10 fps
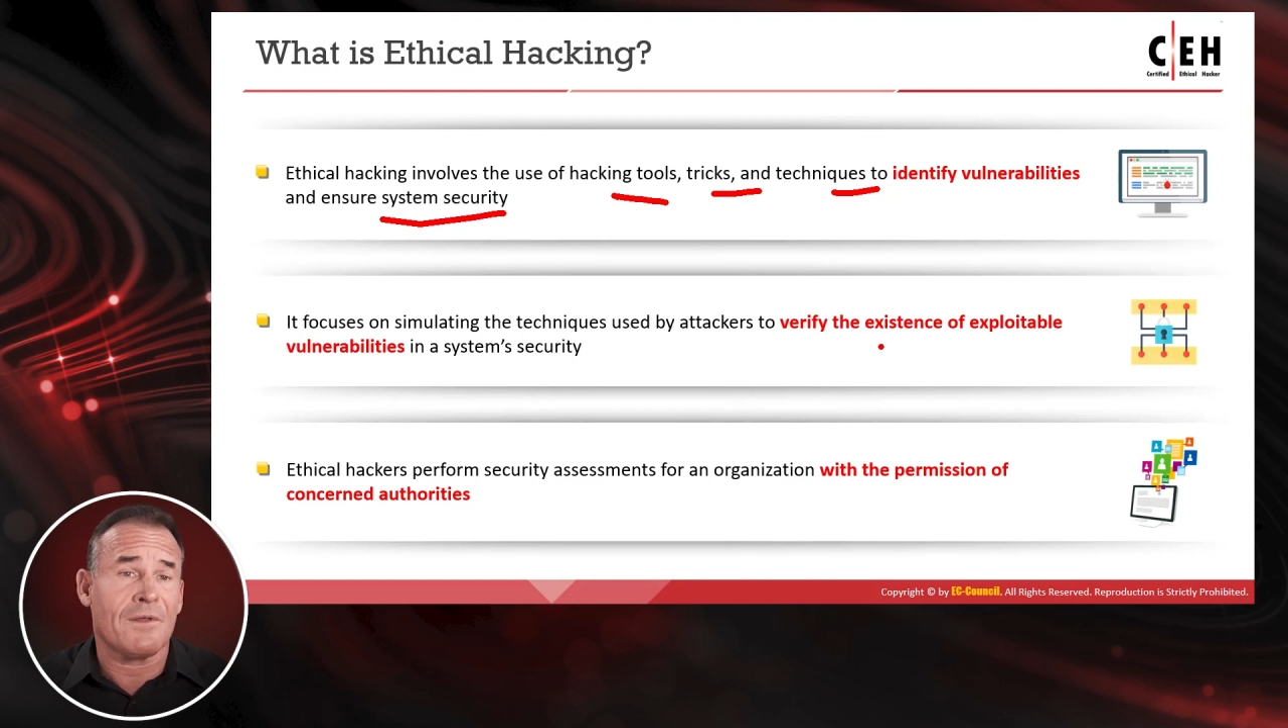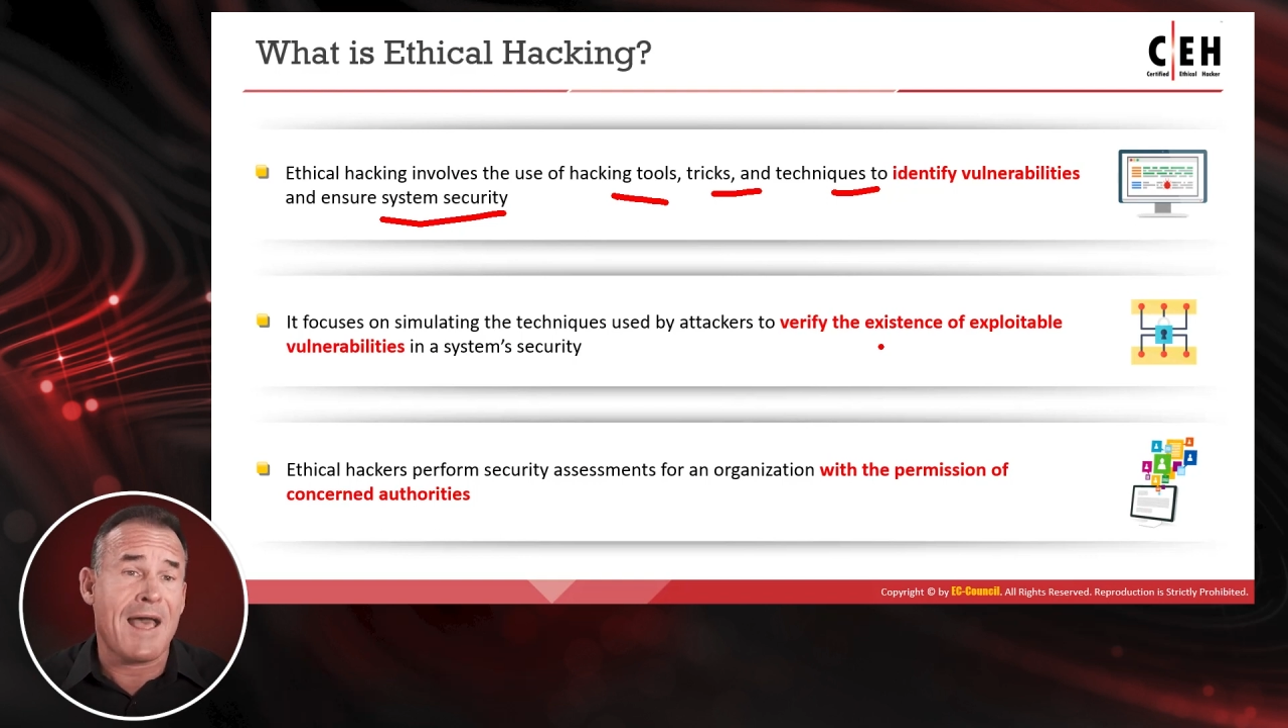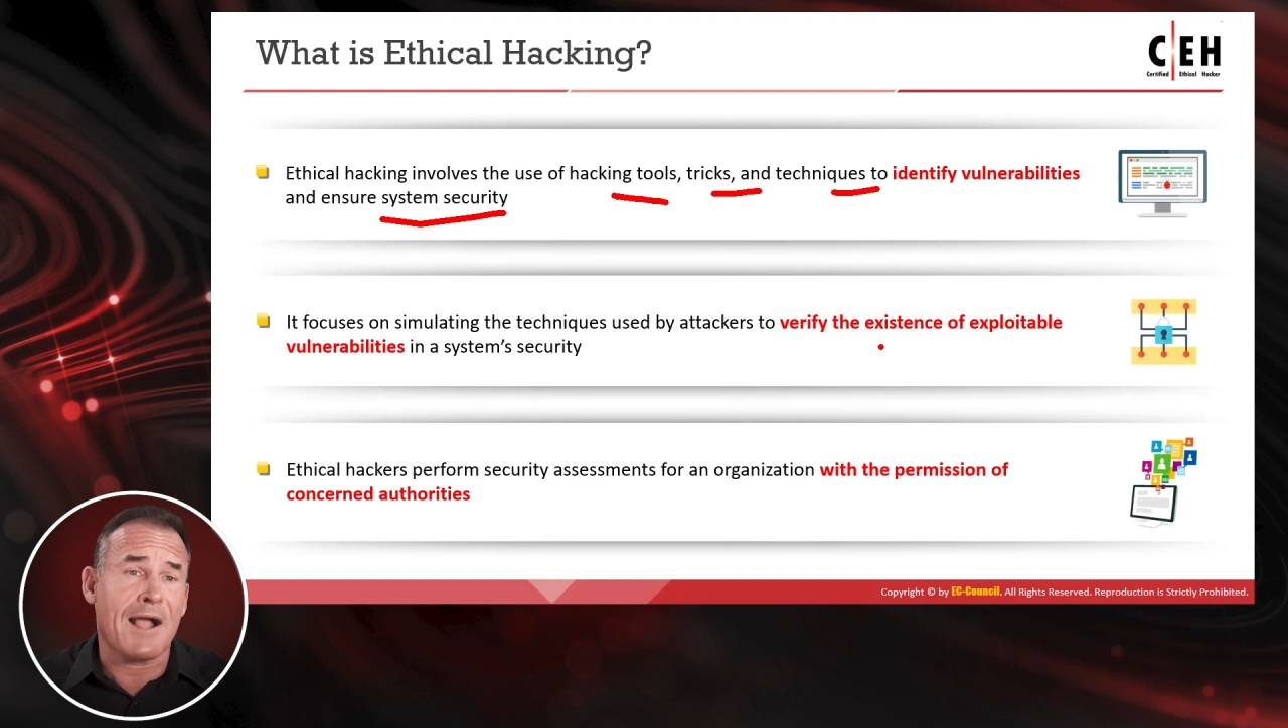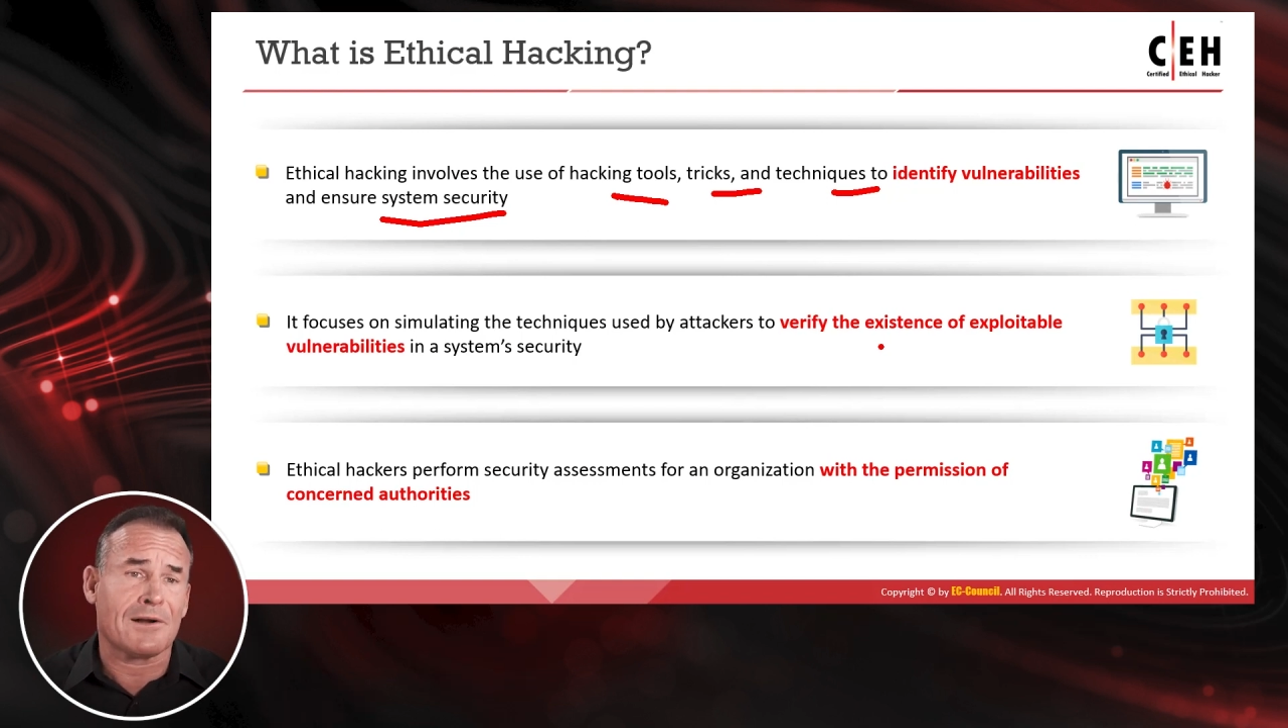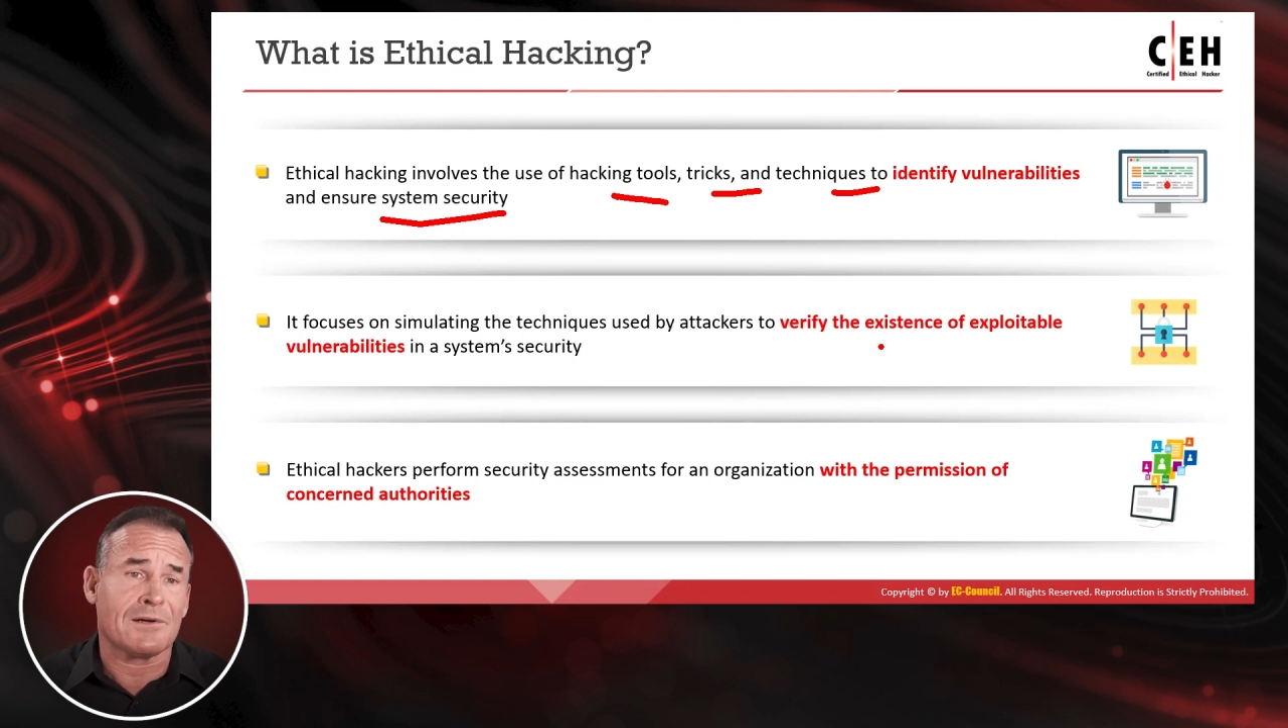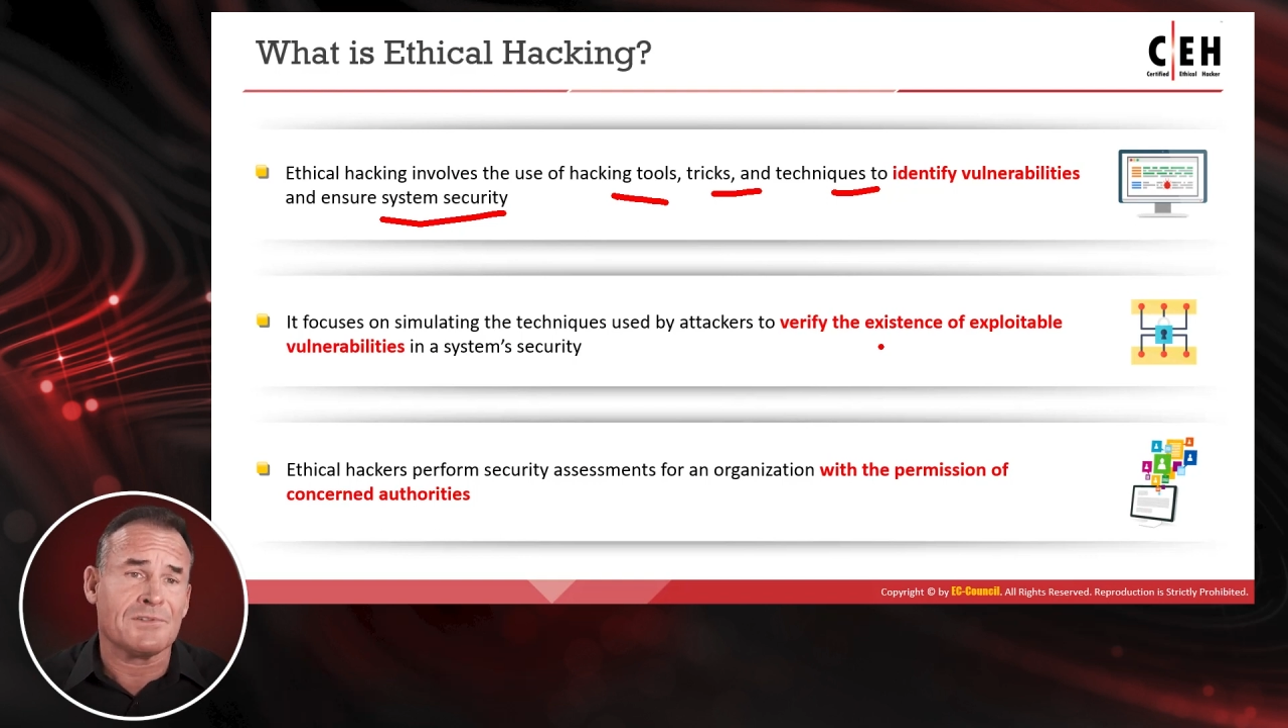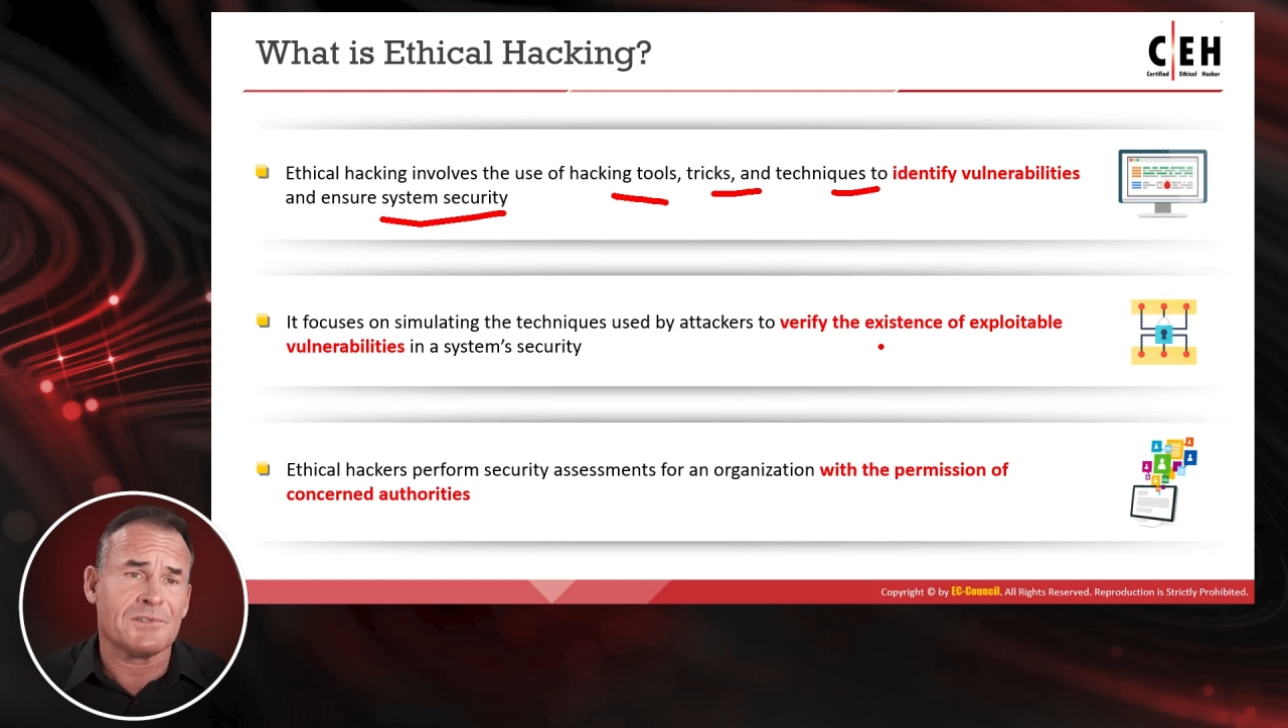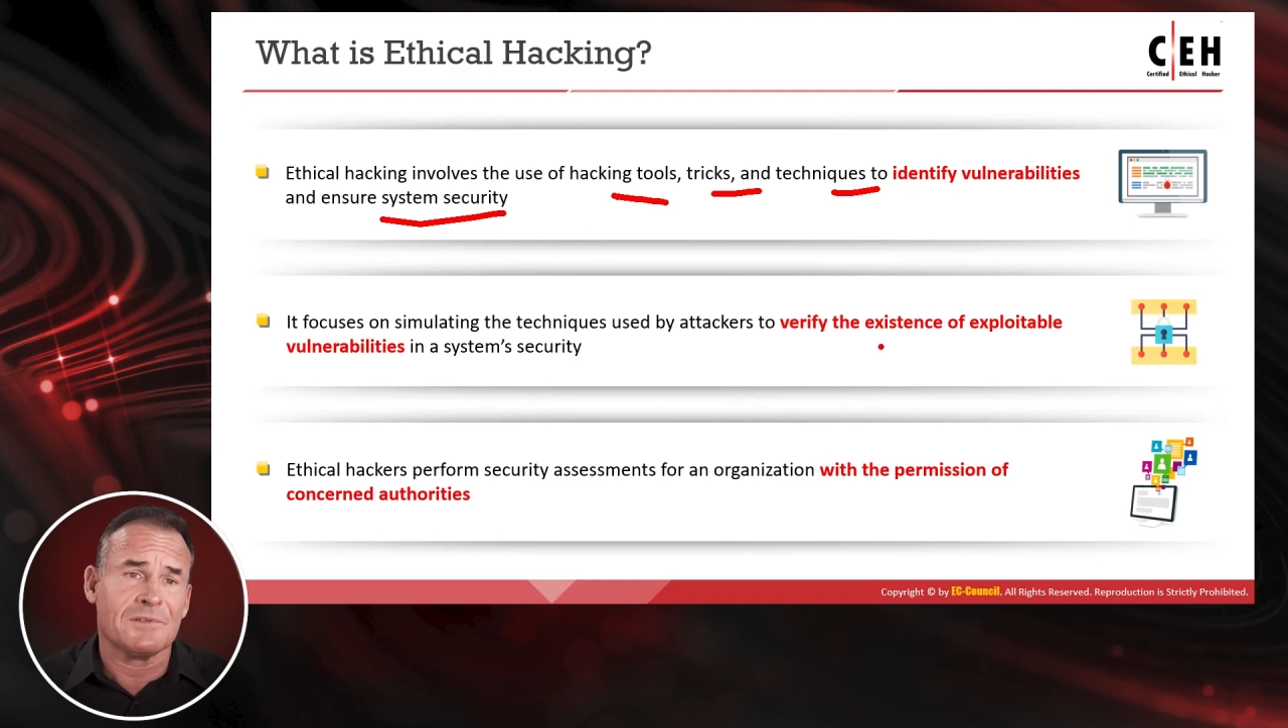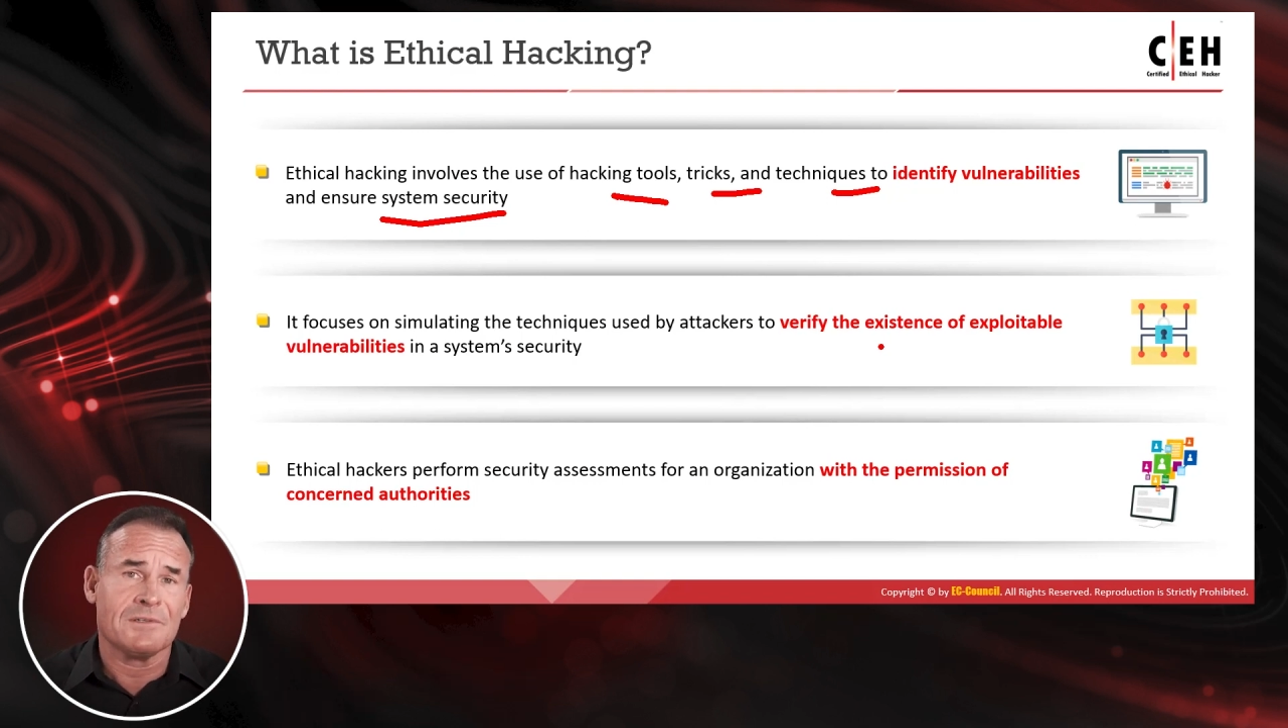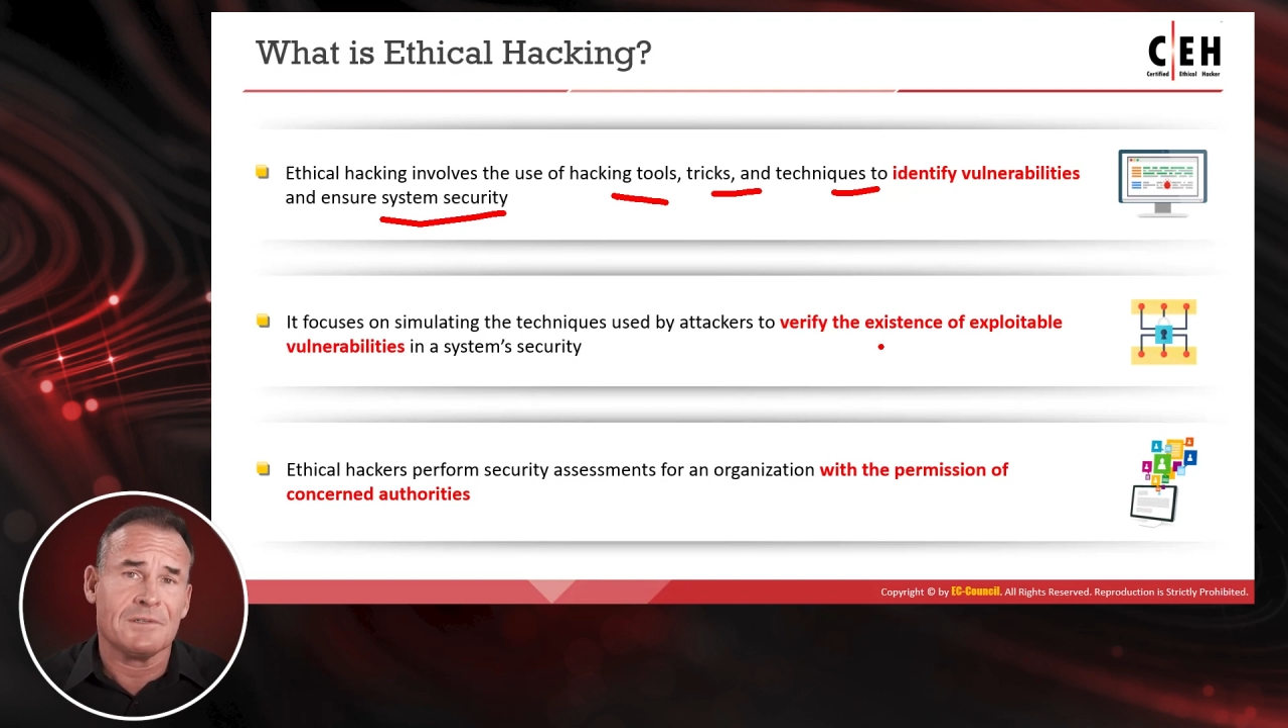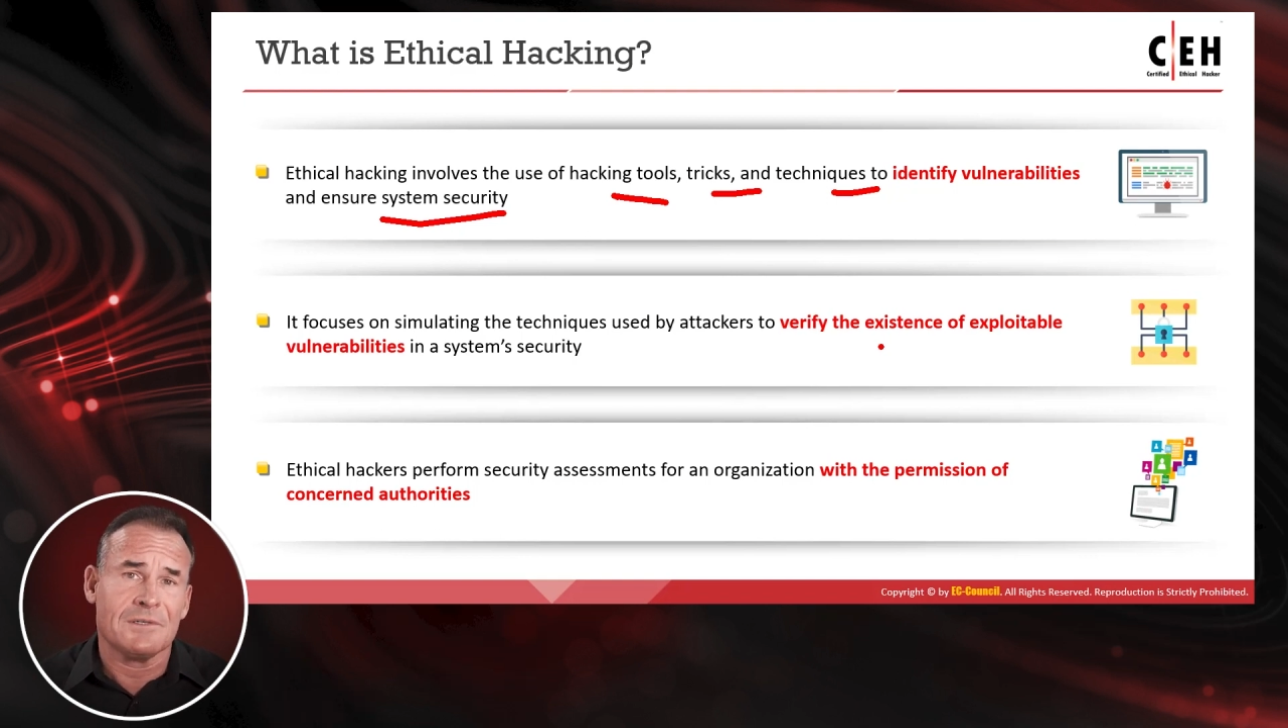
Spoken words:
hackers